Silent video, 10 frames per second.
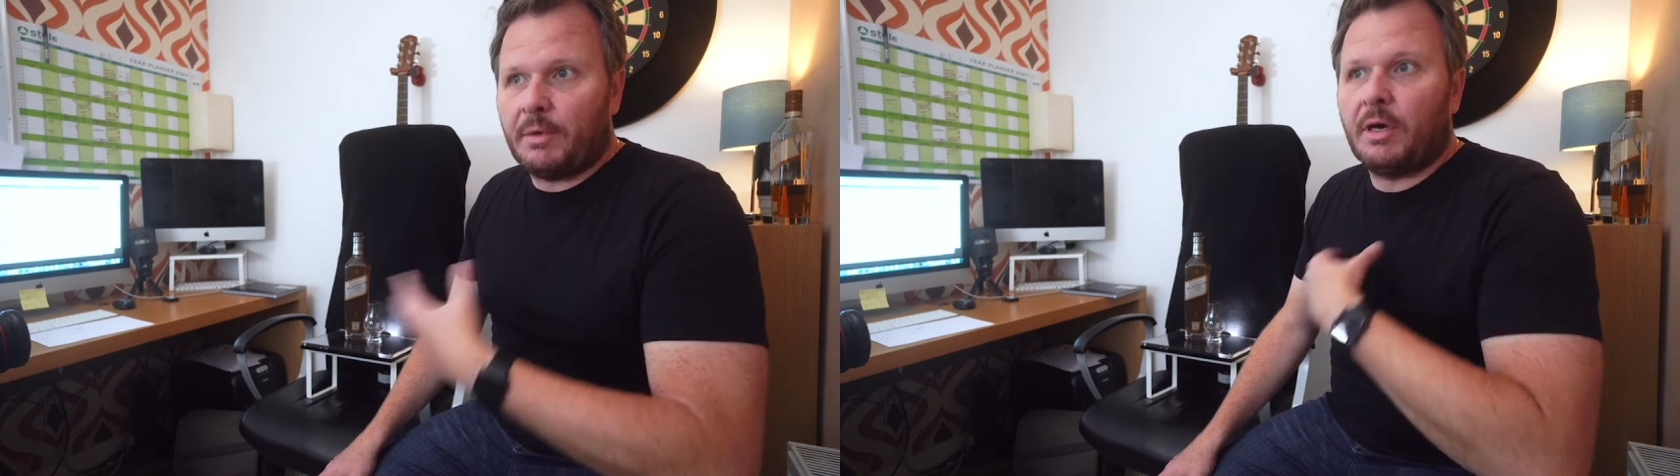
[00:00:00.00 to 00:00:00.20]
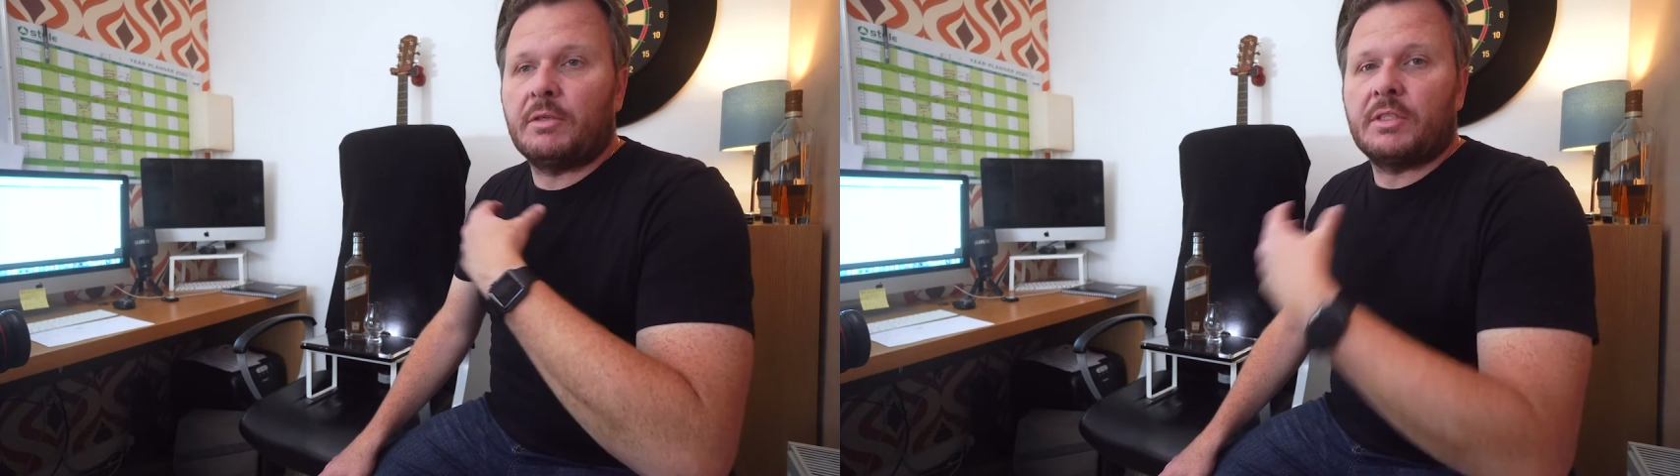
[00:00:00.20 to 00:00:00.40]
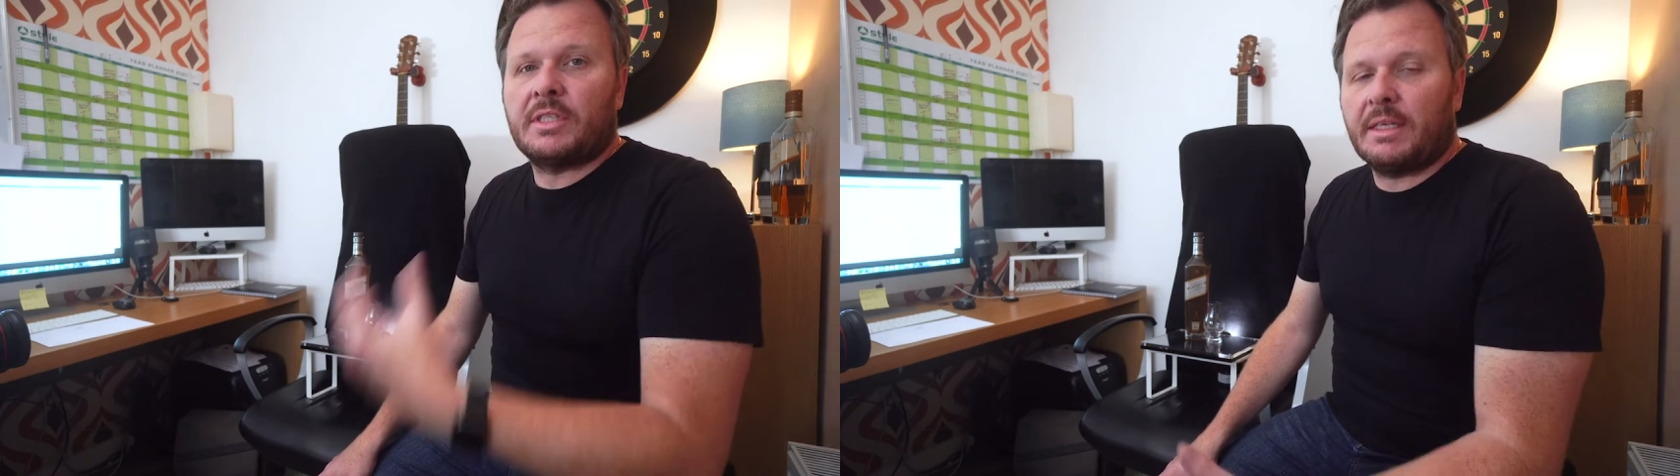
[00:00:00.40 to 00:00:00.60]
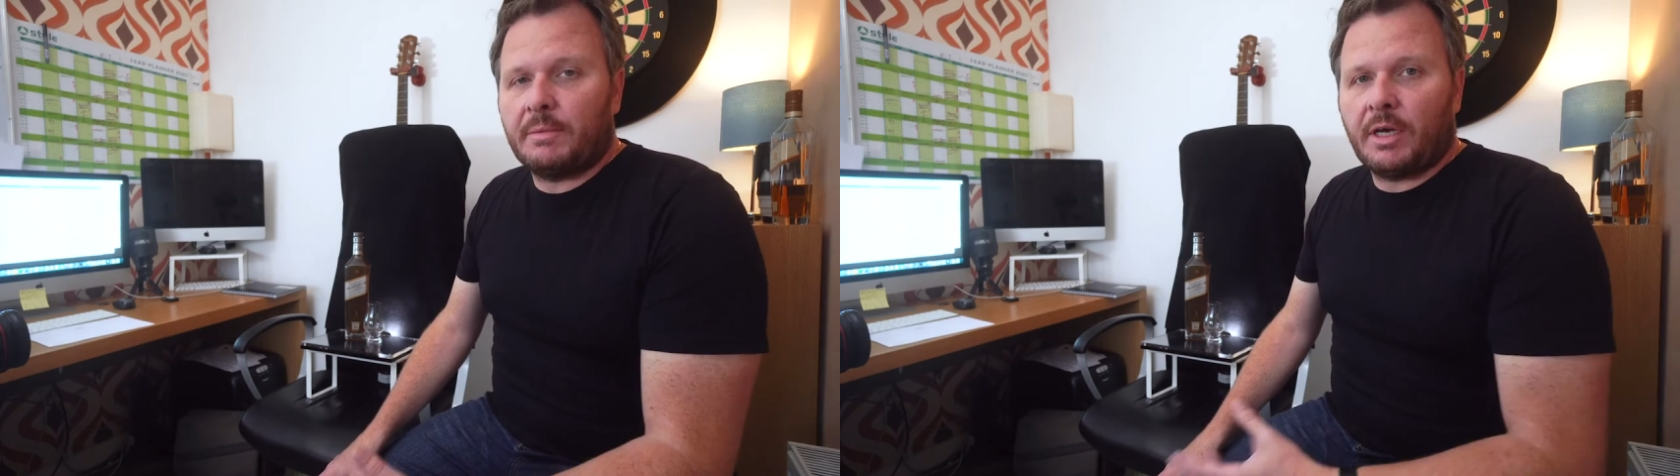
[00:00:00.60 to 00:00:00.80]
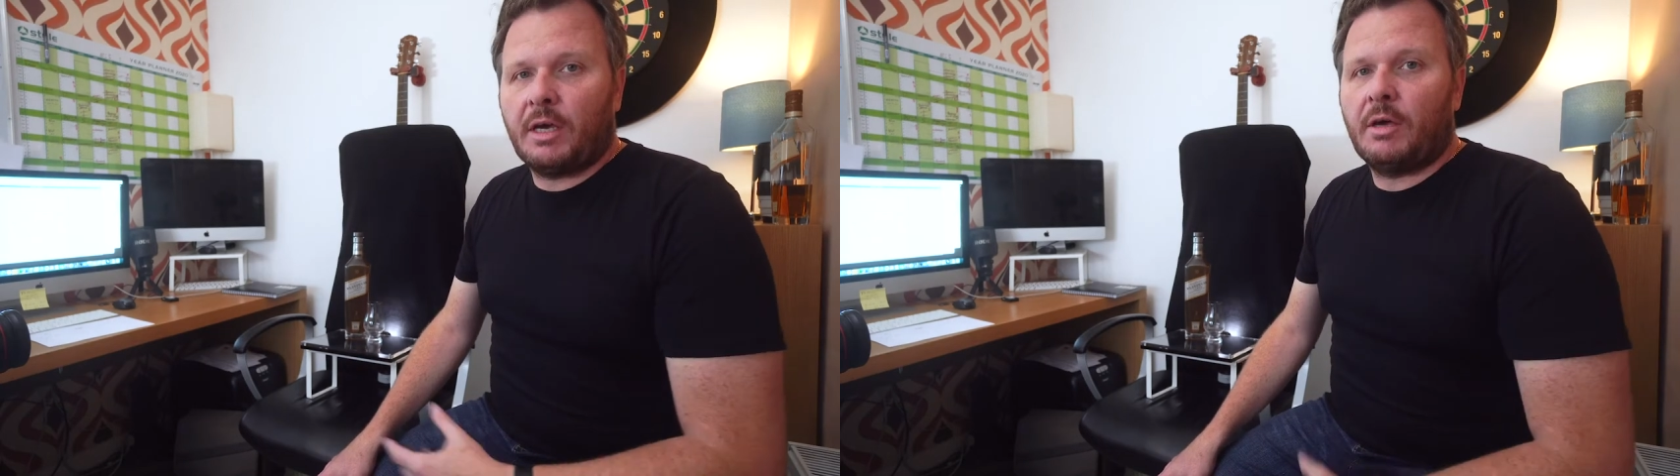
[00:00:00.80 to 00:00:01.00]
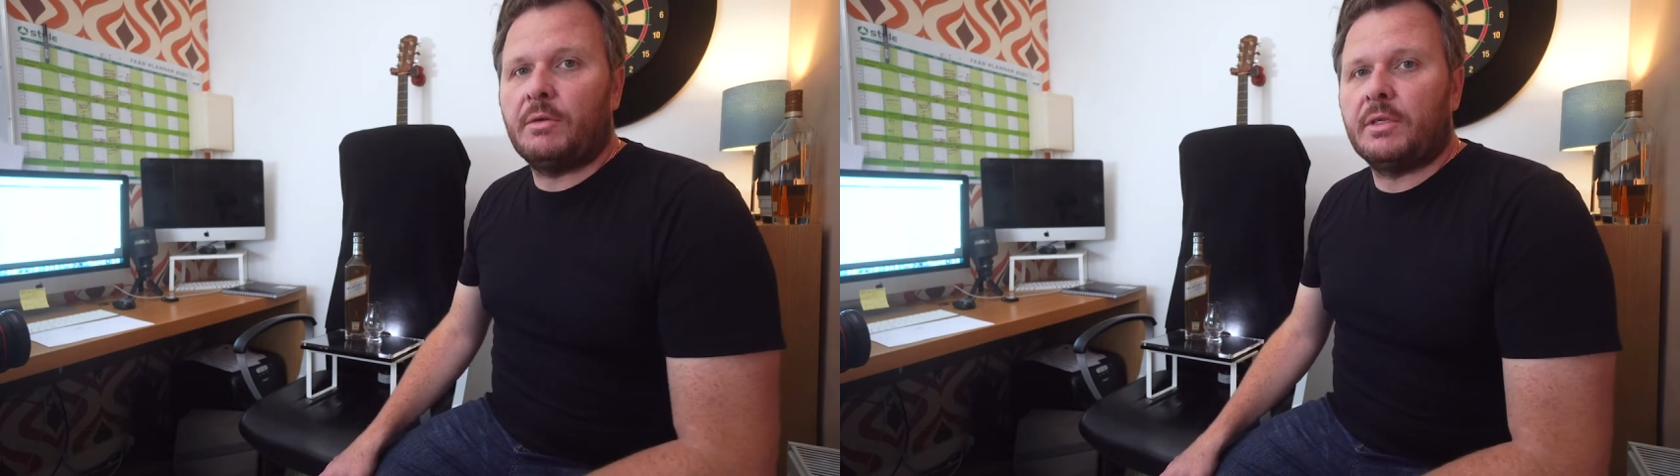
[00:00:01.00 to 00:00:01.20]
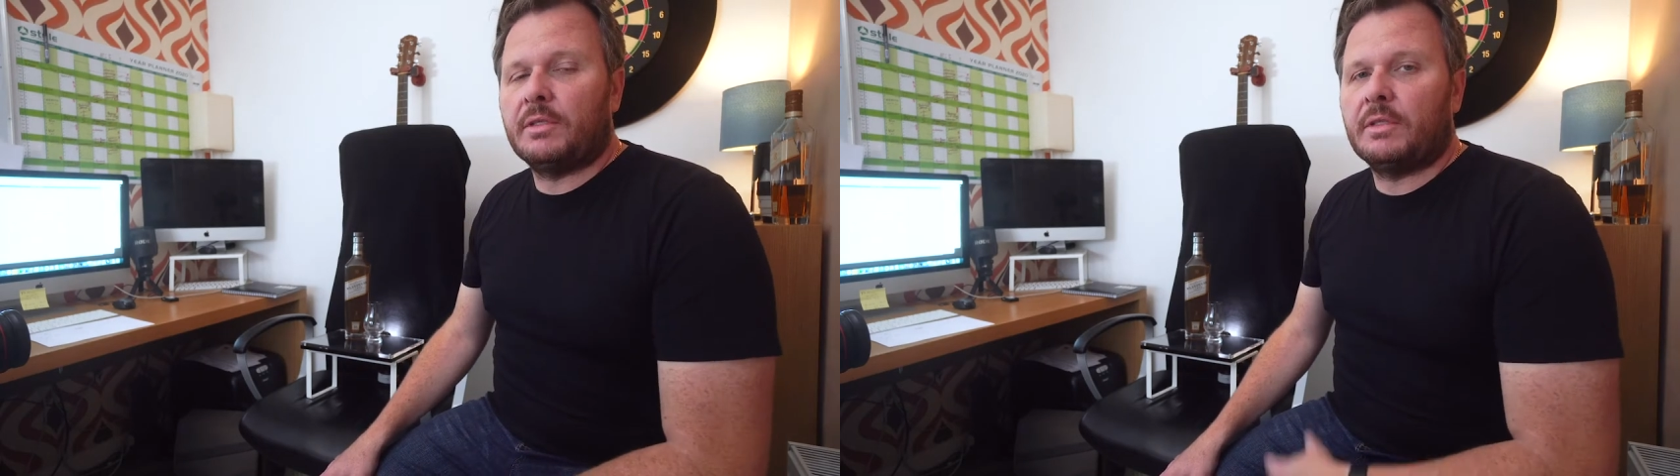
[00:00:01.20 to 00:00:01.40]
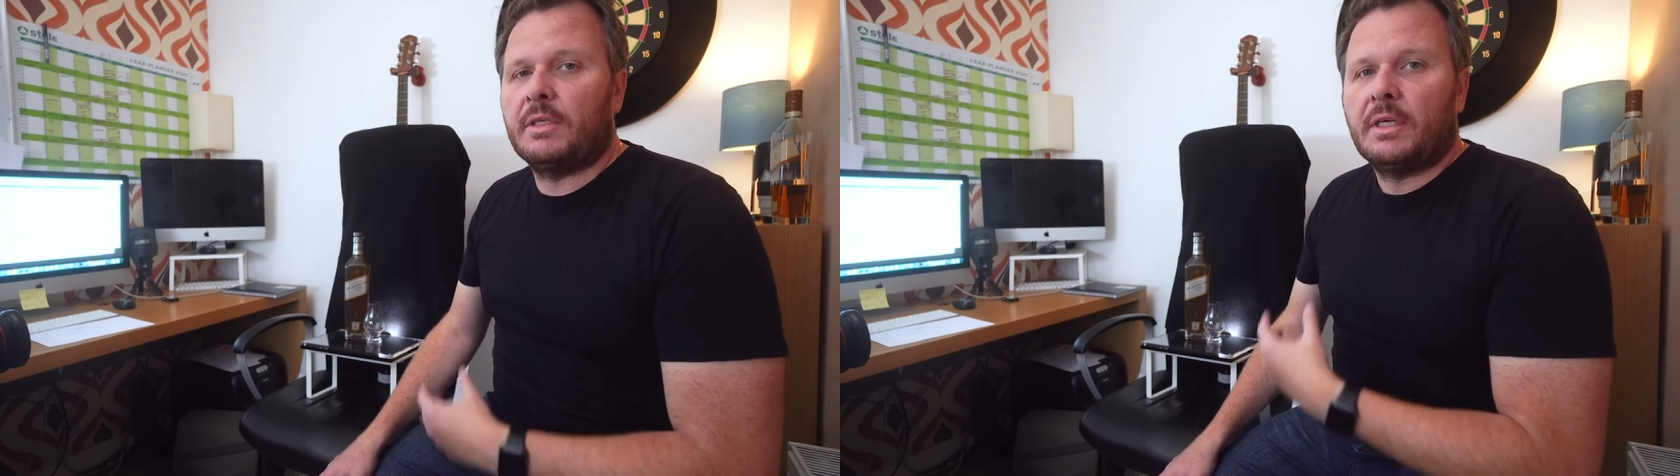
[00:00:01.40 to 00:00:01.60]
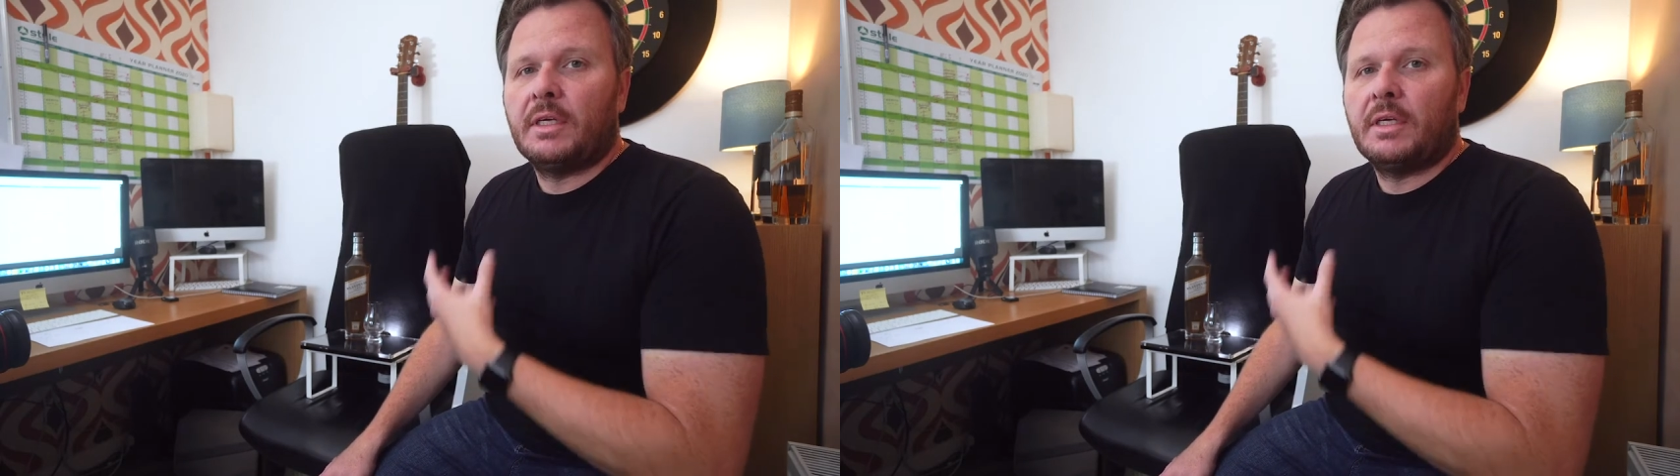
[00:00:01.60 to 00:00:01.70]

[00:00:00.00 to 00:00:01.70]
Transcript: my own and selling my own, and